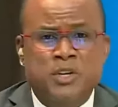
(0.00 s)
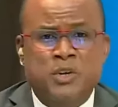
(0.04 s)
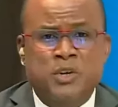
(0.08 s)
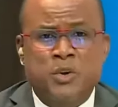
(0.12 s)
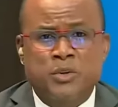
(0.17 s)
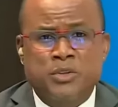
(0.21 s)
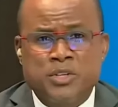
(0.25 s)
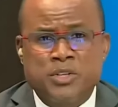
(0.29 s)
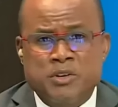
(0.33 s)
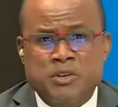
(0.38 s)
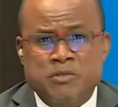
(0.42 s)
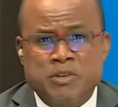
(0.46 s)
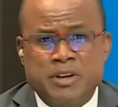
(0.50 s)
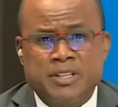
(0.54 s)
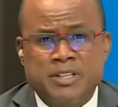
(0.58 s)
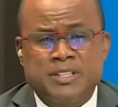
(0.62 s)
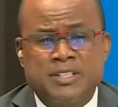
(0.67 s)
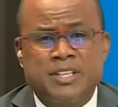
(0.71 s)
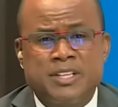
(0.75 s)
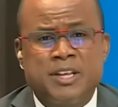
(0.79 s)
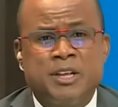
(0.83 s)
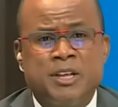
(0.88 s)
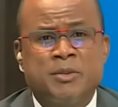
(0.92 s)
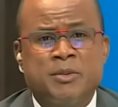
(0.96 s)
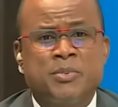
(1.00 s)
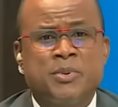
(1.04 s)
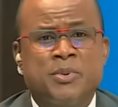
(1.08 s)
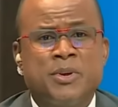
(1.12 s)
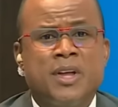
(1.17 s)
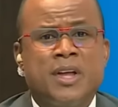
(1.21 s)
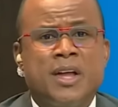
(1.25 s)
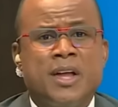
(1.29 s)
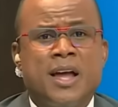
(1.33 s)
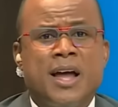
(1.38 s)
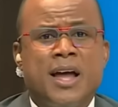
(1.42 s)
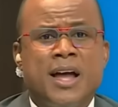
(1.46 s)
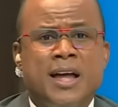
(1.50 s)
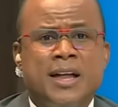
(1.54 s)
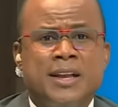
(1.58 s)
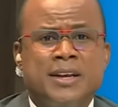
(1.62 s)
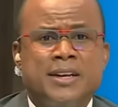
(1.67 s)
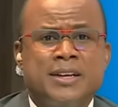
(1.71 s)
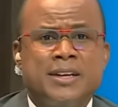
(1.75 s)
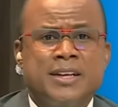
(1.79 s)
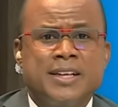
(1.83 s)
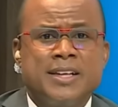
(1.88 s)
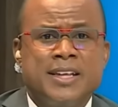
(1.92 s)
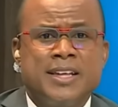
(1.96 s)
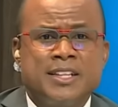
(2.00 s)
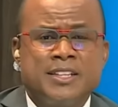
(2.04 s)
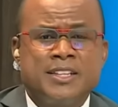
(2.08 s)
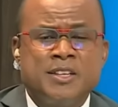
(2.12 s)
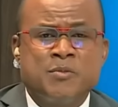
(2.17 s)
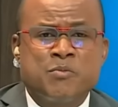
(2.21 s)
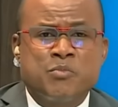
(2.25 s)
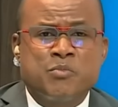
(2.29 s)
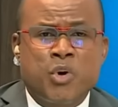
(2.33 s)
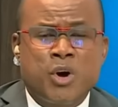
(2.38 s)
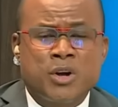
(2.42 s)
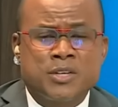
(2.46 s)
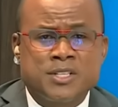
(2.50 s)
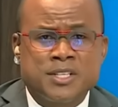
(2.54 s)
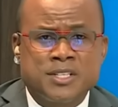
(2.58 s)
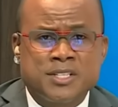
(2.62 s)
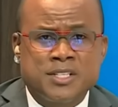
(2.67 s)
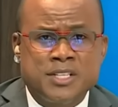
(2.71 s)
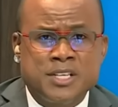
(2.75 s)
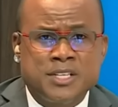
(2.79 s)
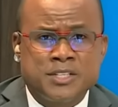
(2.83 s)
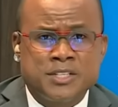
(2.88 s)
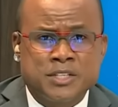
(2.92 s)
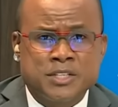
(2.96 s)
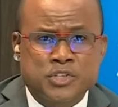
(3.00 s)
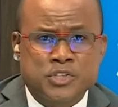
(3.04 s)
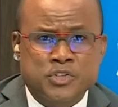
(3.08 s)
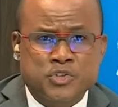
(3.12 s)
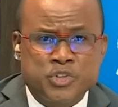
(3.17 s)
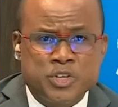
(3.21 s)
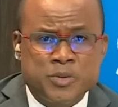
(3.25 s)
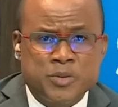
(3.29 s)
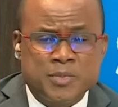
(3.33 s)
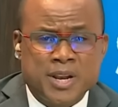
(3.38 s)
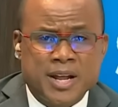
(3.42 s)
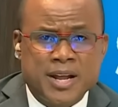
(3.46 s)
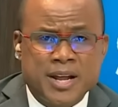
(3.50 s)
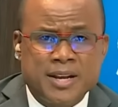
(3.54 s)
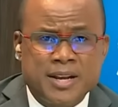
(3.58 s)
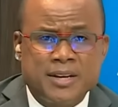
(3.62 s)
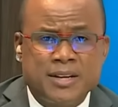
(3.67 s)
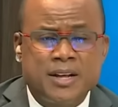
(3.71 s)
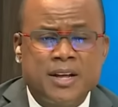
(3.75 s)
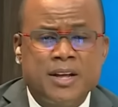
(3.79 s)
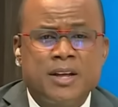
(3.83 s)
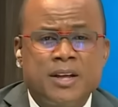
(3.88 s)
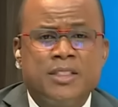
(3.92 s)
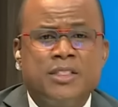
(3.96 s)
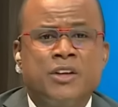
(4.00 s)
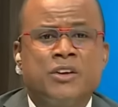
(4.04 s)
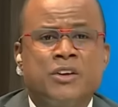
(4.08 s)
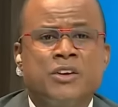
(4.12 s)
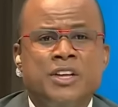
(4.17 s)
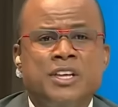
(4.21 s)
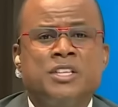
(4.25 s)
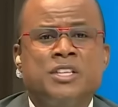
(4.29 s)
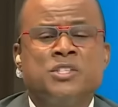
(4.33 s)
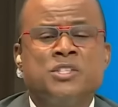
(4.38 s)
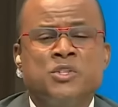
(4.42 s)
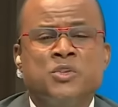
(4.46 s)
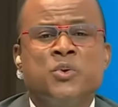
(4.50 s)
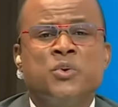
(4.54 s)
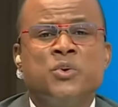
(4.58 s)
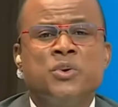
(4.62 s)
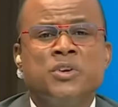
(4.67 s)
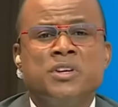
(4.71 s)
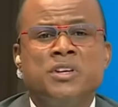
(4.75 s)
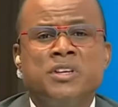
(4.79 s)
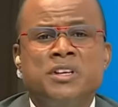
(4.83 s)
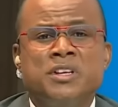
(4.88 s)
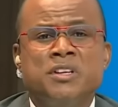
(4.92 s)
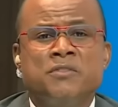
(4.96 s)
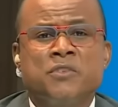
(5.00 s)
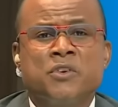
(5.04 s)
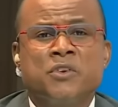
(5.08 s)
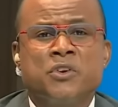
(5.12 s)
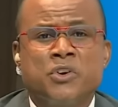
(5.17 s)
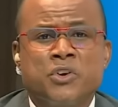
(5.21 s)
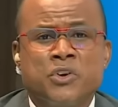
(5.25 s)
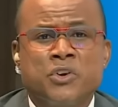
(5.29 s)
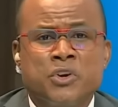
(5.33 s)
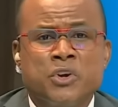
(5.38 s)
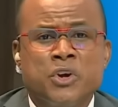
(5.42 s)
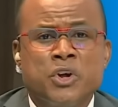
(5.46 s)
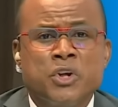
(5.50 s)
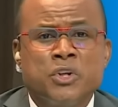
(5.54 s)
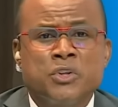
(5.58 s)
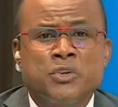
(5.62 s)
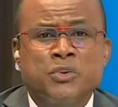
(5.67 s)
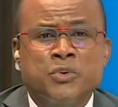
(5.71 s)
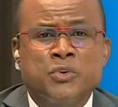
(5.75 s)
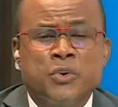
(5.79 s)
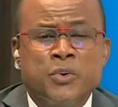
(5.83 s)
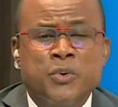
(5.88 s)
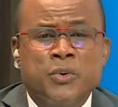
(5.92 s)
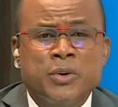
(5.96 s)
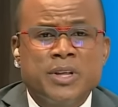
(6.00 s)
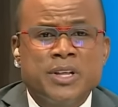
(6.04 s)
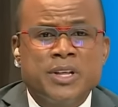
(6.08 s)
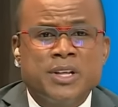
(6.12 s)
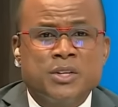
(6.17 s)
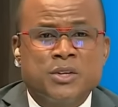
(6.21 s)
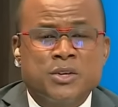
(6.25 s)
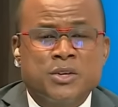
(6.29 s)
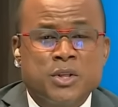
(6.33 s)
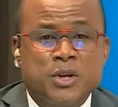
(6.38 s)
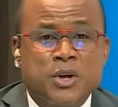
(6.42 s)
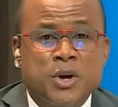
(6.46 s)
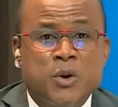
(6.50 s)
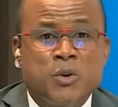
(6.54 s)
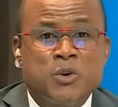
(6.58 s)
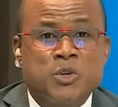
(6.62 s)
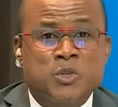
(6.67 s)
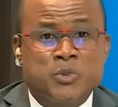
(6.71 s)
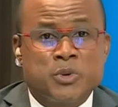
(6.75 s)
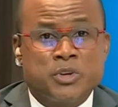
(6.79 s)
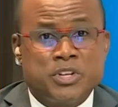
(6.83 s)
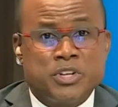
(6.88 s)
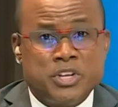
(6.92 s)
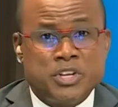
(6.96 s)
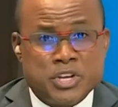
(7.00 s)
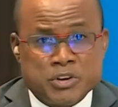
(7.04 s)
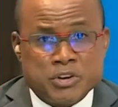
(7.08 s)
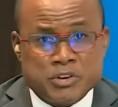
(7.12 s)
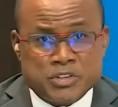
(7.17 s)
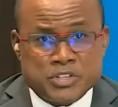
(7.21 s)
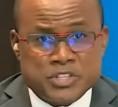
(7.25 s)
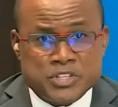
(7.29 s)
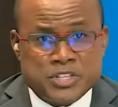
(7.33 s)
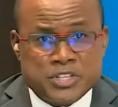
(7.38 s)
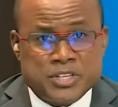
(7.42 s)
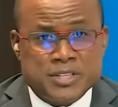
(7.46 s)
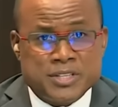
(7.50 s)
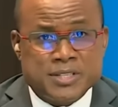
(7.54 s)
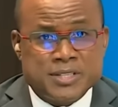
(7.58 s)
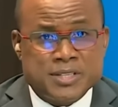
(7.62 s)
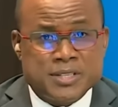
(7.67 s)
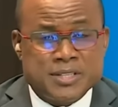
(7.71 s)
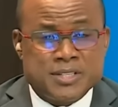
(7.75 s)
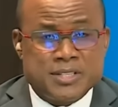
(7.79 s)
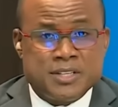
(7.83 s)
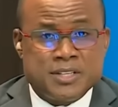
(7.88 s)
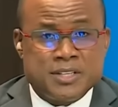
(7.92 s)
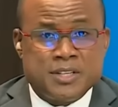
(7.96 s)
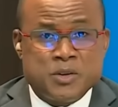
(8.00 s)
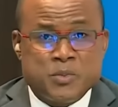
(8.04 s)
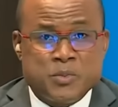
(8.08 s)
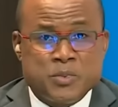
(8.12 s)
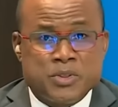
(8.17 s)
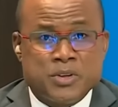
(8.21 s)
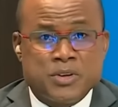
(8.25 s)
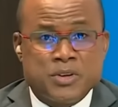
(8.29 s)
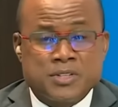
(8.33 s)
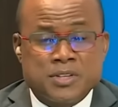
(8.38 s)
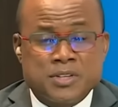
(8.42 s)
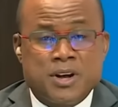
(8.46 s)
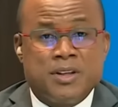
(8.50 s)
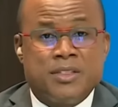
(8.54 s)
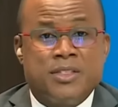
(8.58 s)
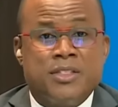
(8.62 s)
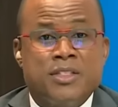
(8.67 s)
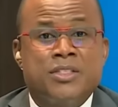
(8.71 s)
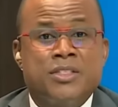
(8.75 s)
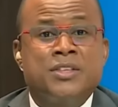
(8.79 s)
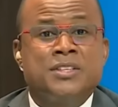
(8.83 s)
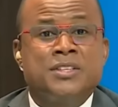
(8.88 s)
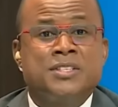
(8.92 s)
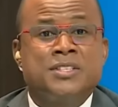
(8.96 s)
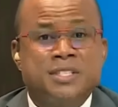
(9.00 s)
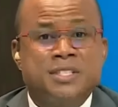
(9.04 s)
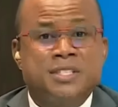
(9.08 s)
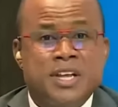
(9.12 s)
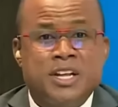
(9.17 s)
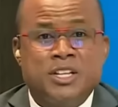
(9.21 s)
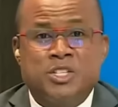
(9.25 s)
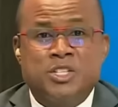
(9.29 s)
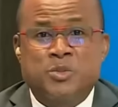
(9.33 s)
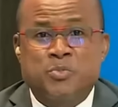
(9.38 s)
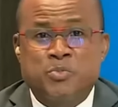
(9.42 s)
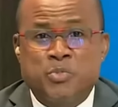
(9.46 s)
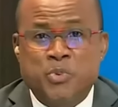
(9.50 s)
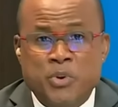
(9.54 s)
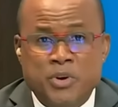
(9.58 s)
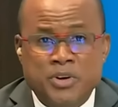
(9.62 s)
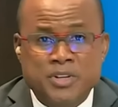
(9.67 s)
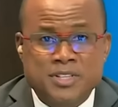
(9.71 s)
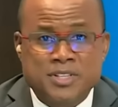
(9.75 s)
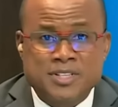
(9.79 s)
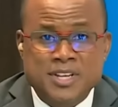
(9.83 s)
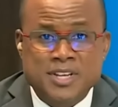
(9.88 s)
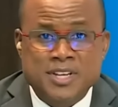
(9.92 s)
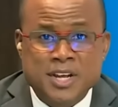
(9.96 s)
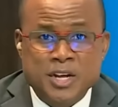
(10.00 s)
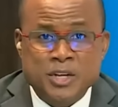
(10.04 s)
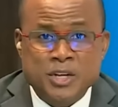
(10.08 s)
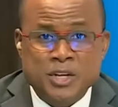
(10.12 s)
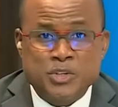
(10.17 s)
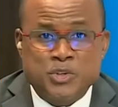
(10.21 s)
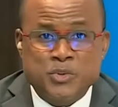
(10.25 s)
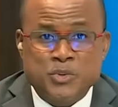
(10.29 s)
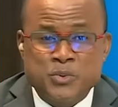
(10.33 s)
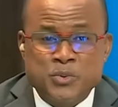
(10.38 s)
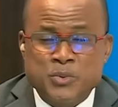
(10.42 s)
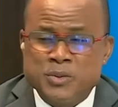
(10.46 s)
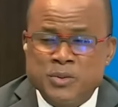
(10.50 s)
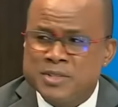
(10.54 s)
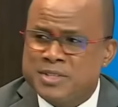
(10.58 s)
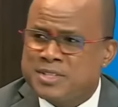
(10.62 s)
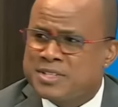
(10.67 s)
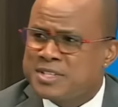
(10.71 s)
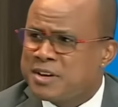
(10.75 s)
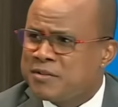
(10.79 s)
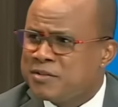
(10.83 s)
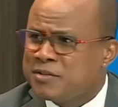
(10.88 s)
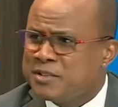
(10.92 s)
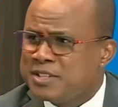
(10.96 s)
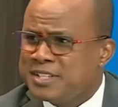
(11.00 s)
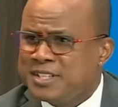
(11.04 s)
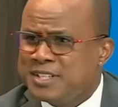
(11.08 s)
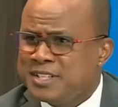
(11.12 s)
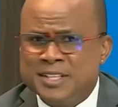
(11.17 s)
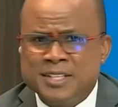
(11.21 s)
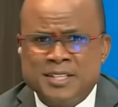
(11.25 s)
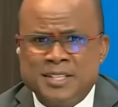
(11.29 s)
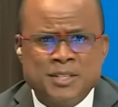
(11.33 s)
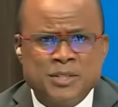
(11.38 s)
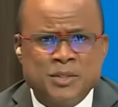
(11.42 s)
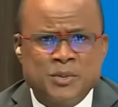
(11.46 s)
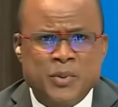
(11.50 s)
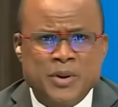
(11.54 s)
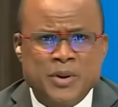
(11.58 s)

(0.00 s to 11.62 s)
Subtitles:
and cutting red tape and getting processes streamlined. There is no need for her to go into the House. But here she is sitting with us on This Day in Sports, June 17,